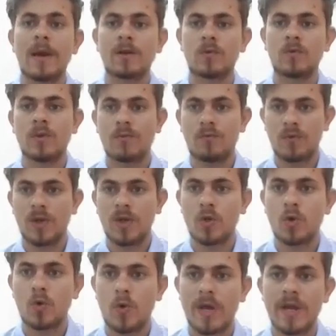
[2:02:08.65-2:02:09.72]
back to the
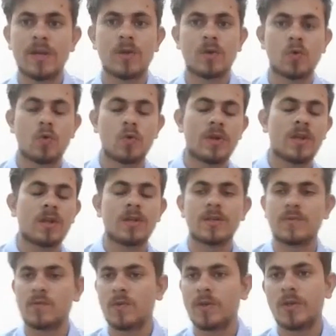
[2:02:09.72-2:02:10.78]
video and today in
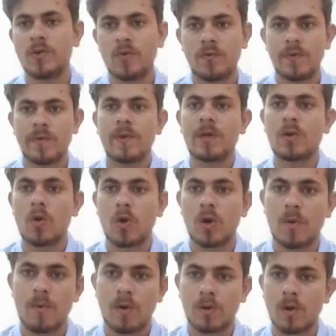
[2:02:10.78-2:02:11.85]
this video we will
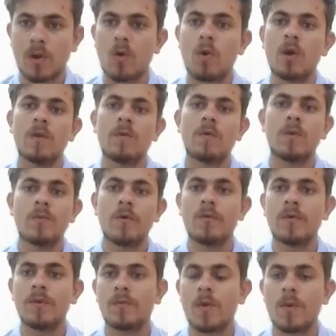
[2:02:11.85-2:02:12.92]
talk about a hollywood
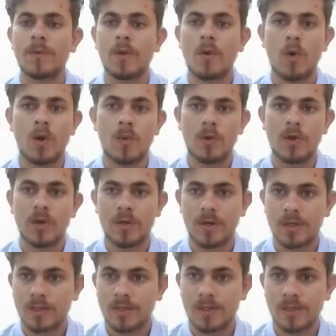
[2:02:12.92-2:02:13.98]
movie from the hollywood
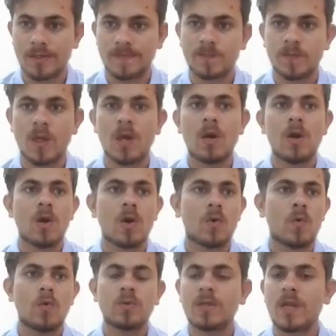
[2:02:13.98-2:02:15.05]
industry
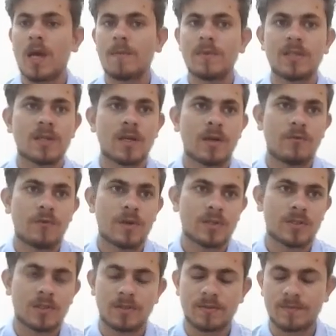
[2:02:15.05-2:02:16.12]
whose name is
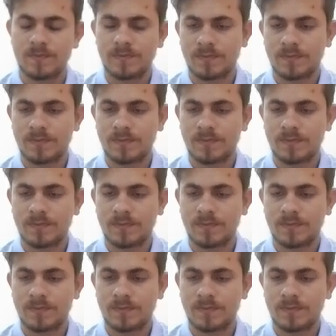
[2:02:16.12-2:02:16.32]
conviction